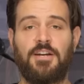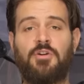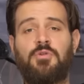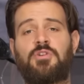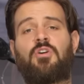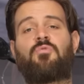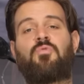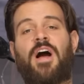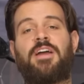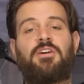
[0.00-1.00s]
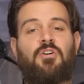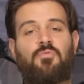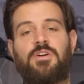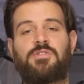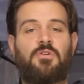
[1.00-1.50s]
Now, using our riding, our
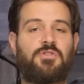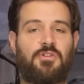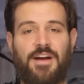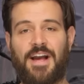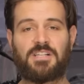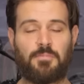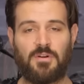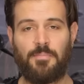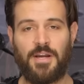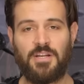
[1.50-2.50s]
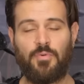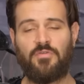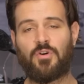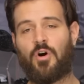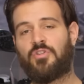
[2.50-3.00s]
research, and our expert opinion,
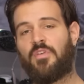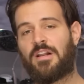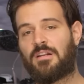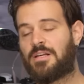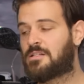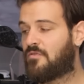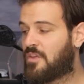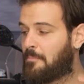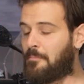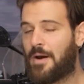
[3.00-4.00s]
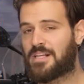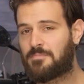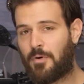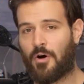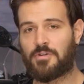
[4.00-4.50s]
we've cultivated a list of the
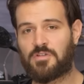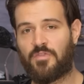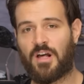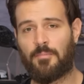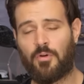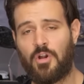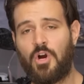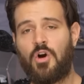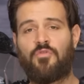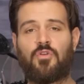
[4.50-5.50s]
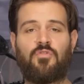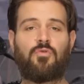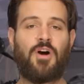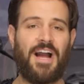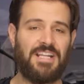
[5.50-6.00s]
best parts available for a
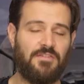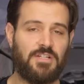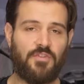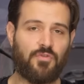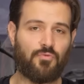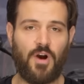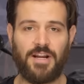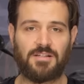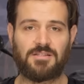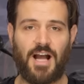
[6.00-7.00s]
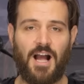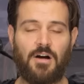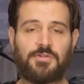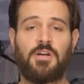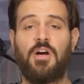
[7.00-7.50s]
variety of different riding
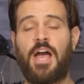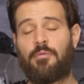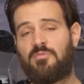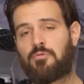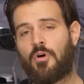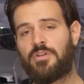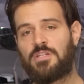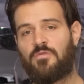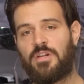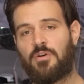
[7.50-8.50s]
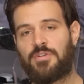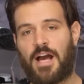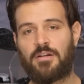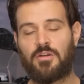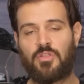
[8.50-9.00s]
styles. And we've broken this video
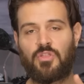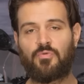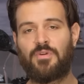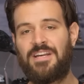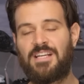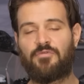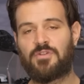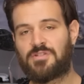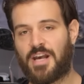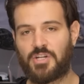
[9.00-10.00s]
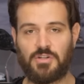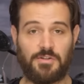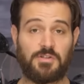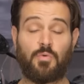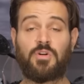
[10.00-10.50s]
down into three different
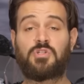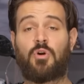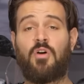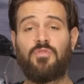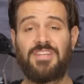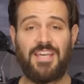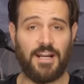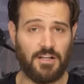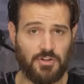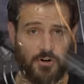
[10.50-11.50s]
sections. So we're gonna start off with getting